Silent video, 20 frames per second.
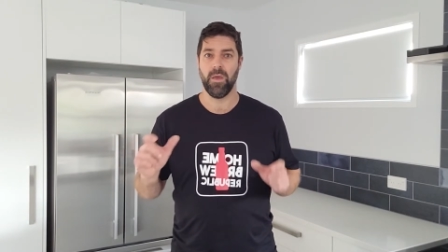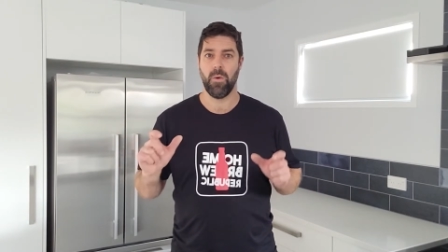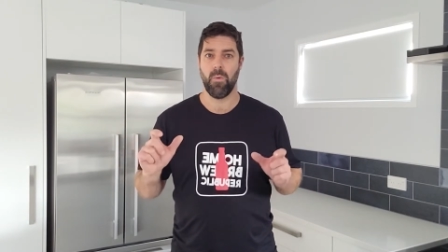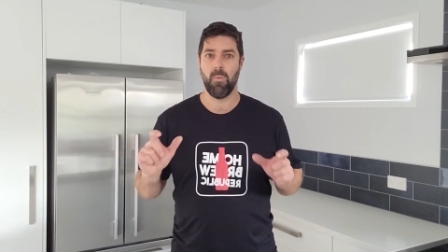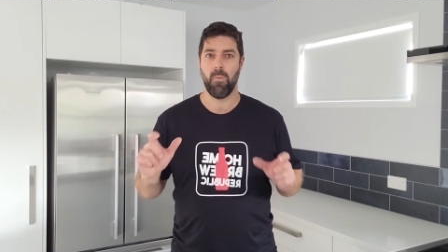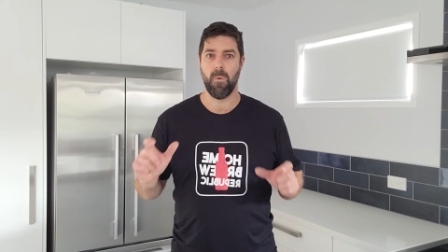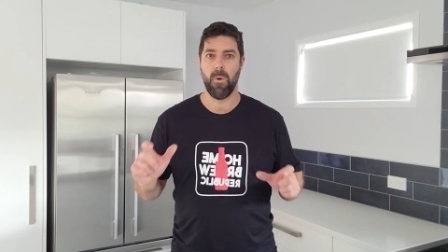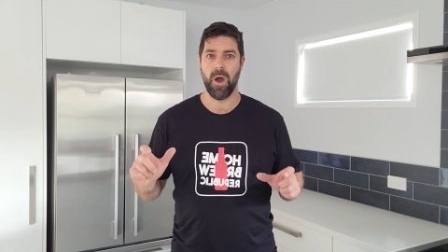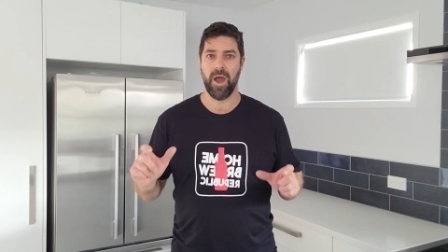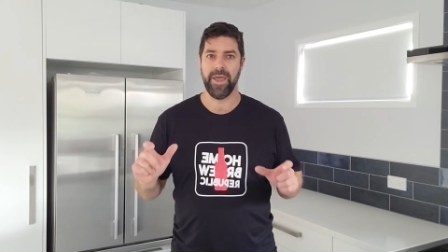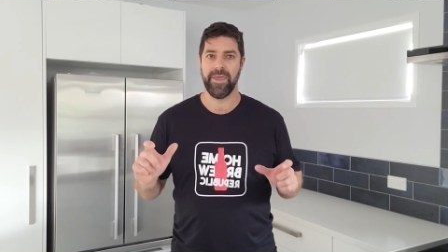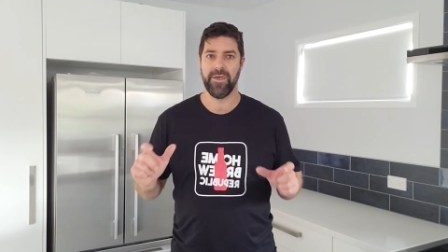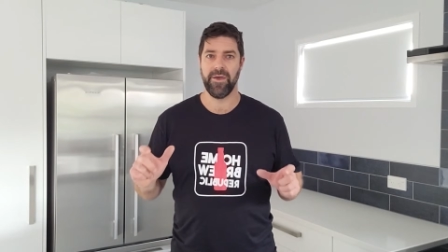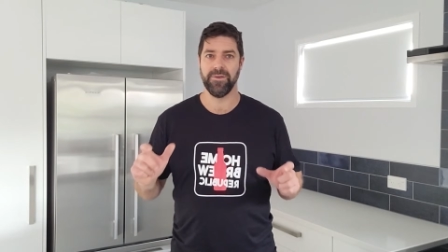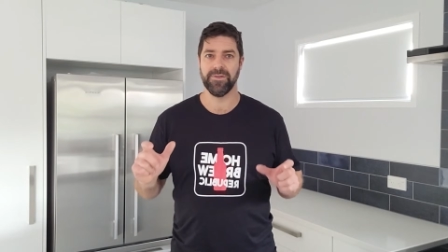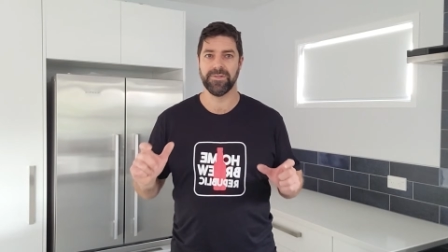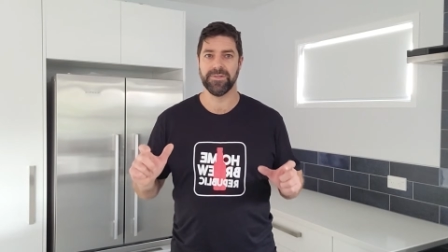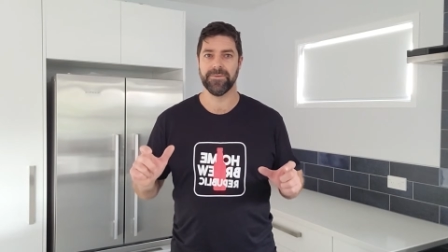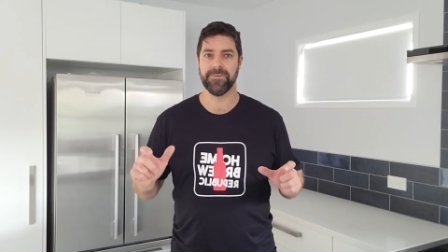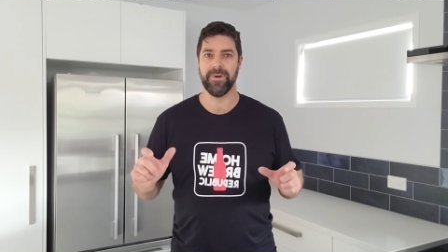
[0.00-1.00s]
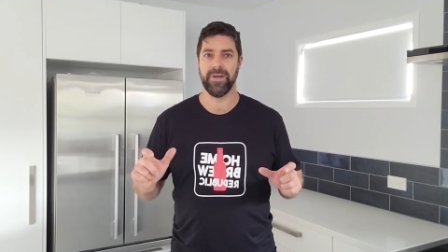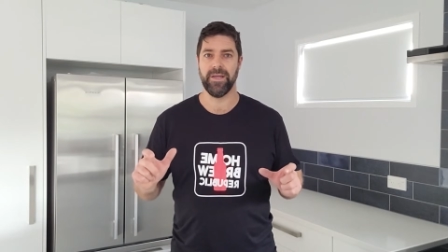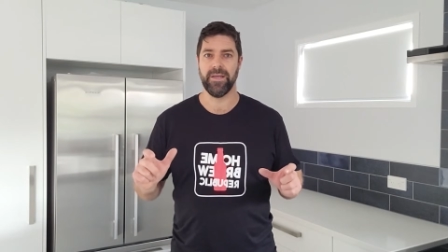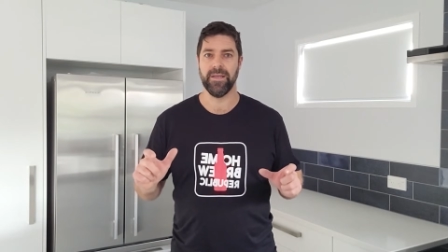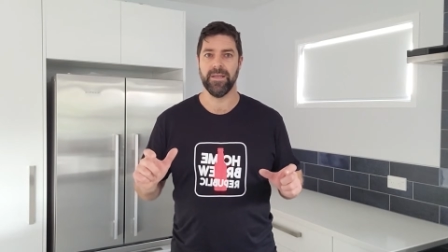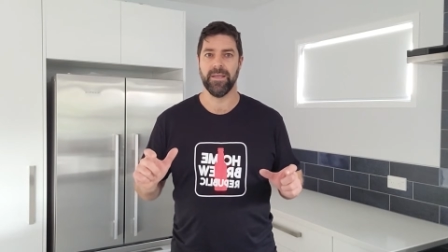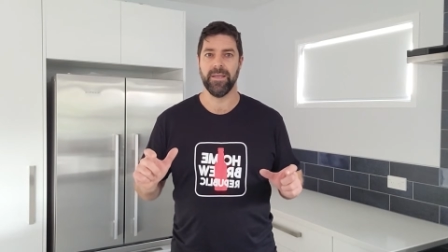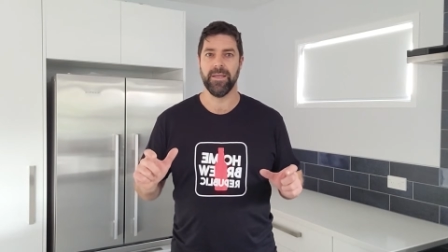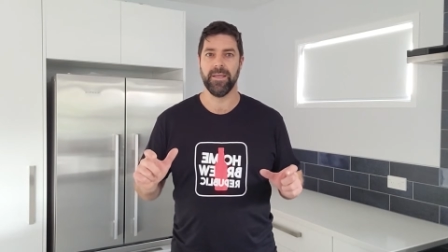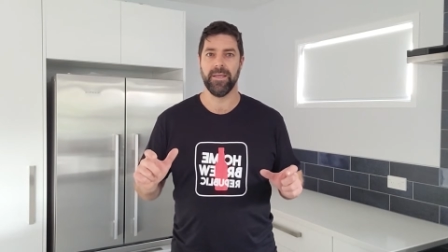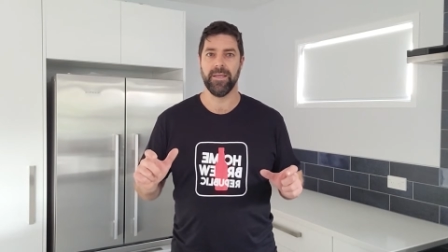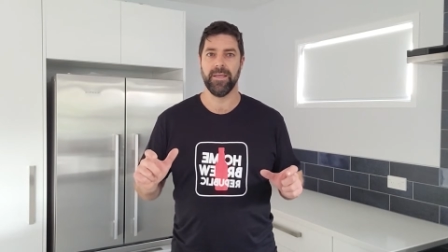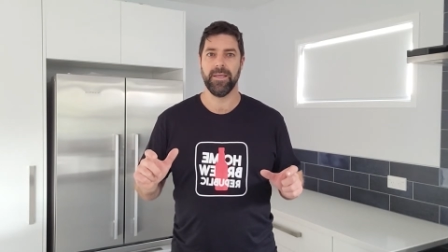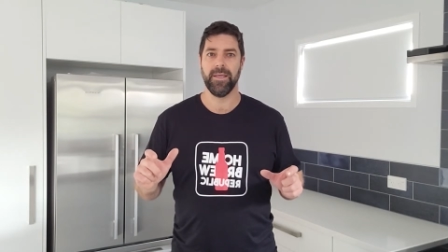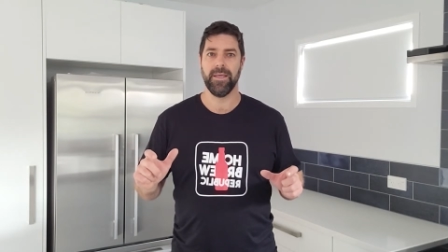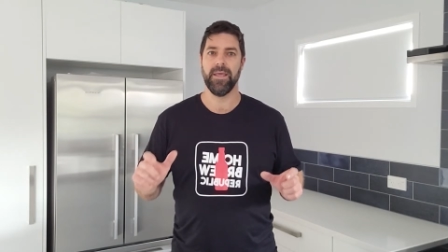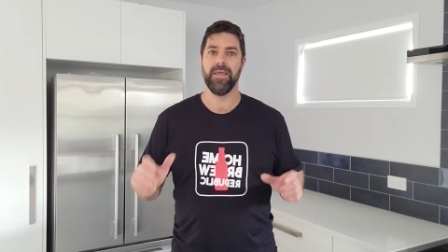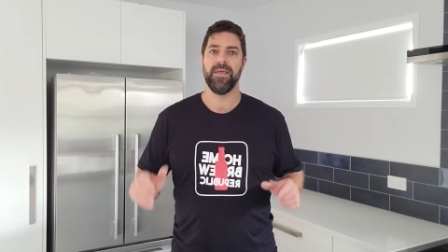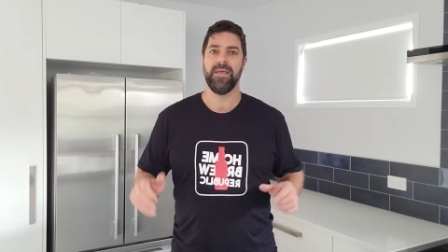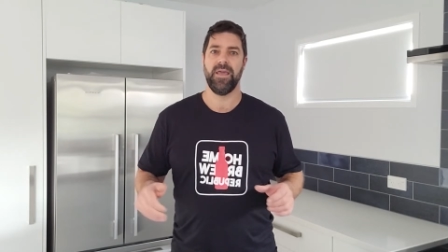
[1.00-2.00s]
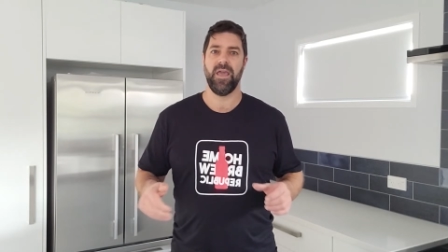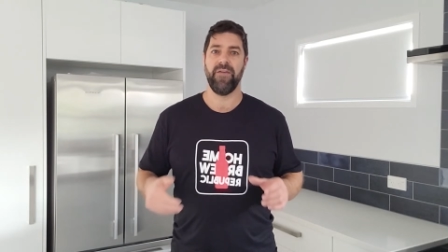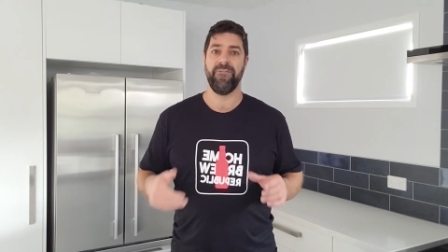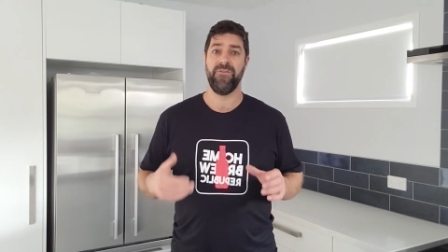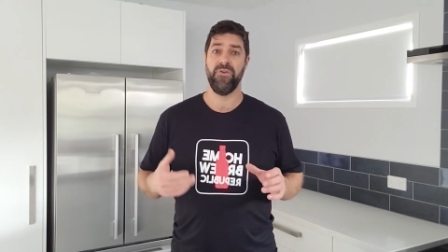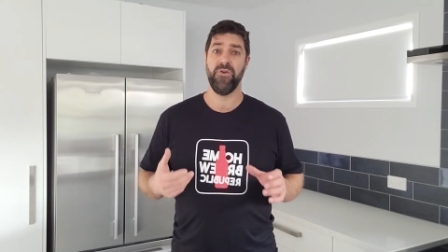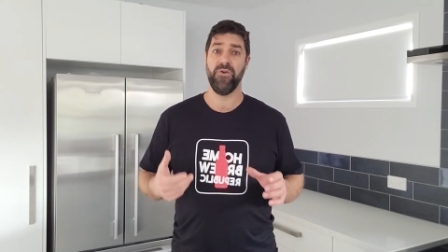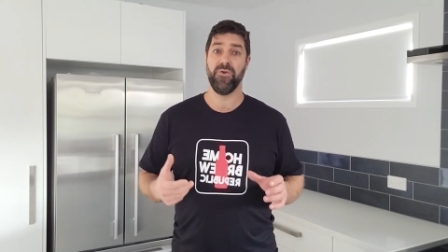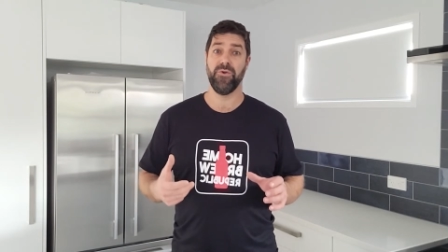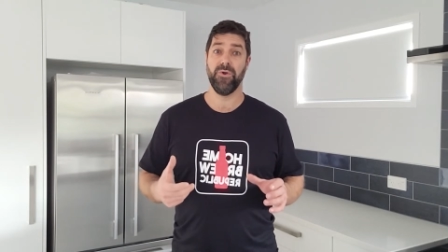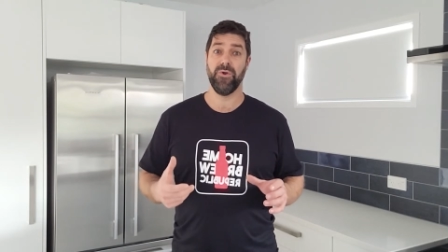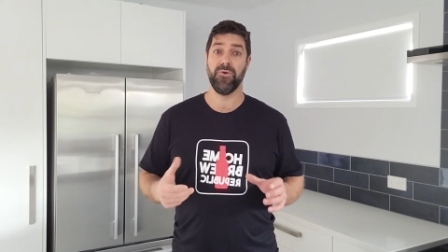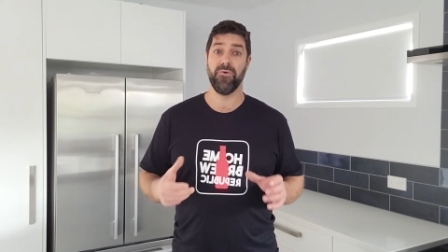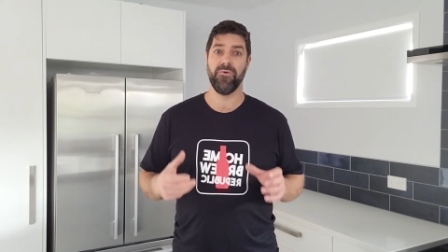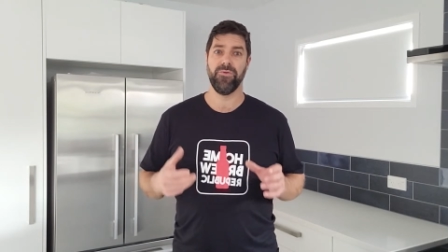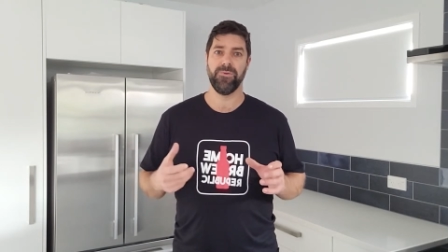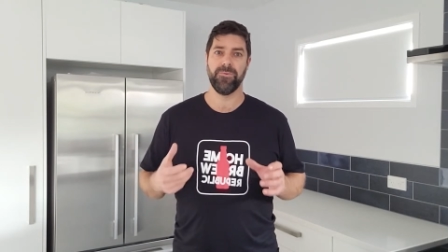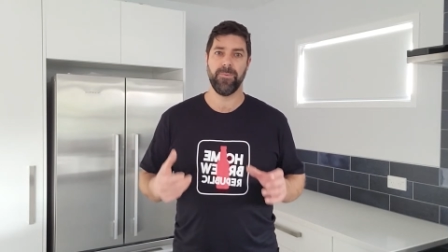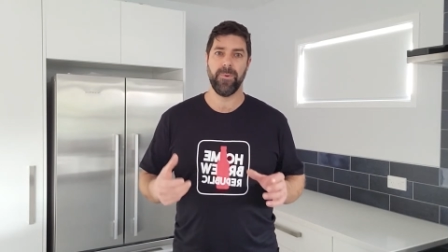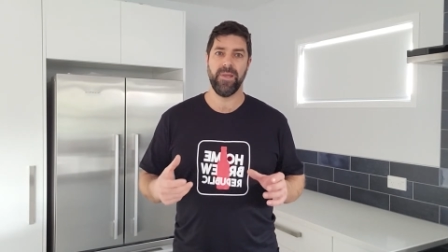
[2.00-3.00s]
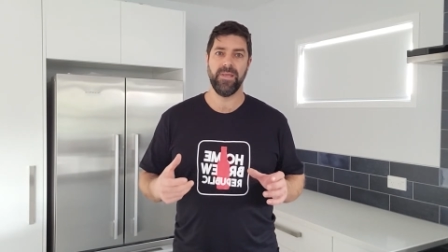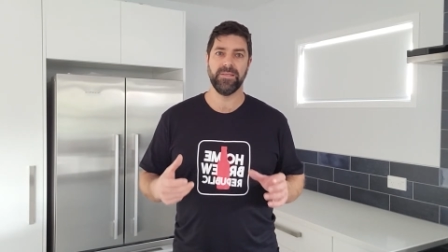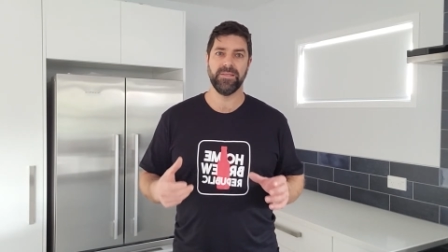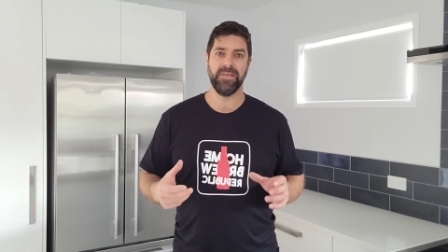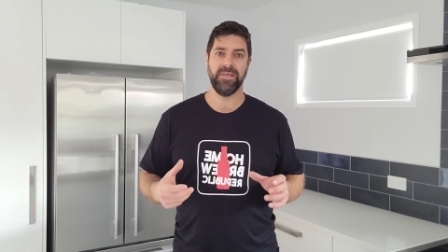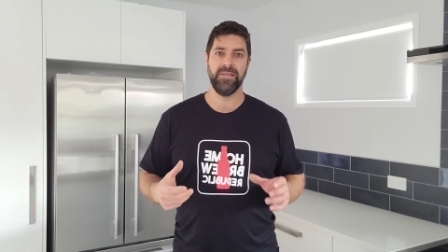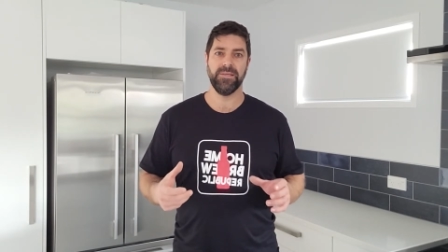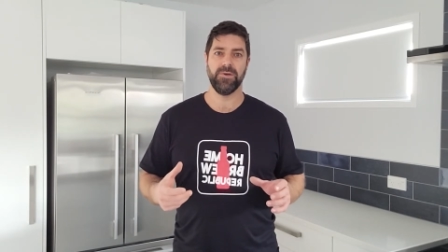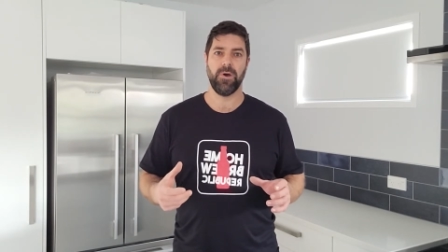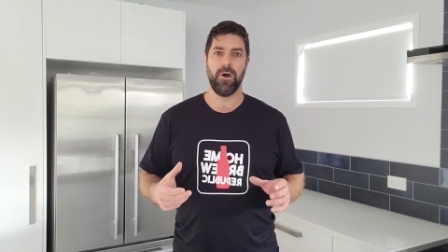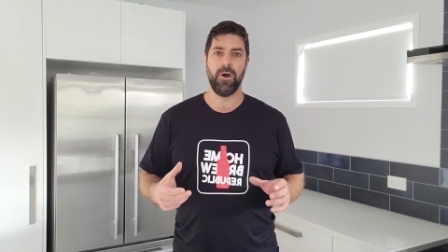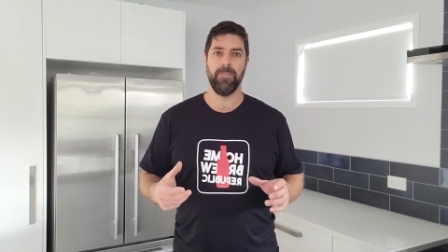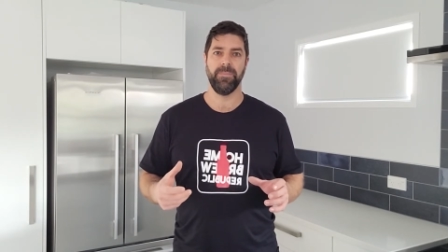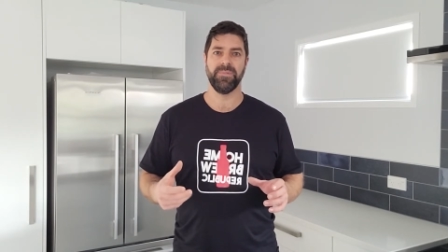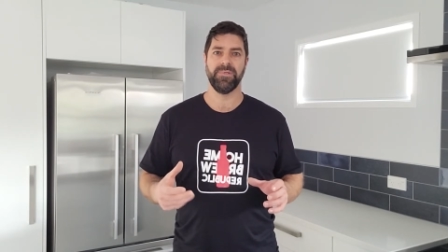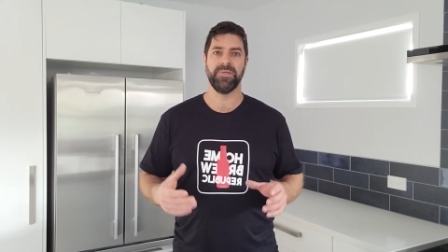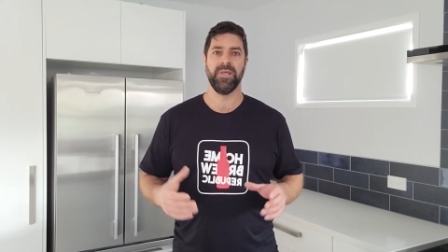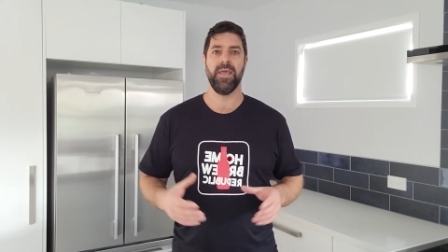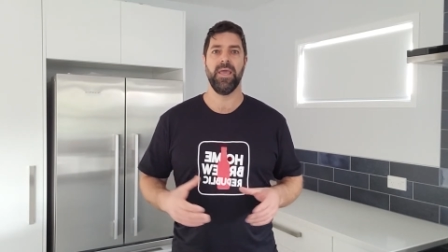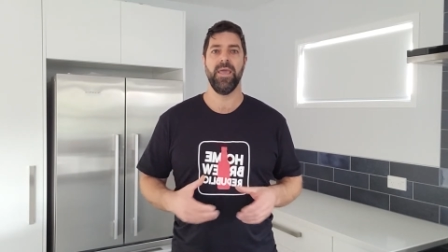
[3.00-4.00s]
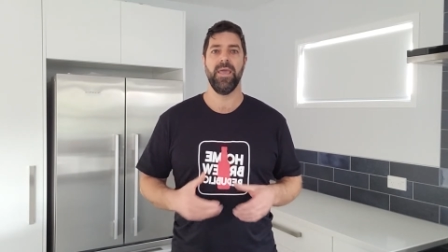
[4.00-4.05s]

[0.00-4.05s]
Why those 3? If you Google 3 C's hops,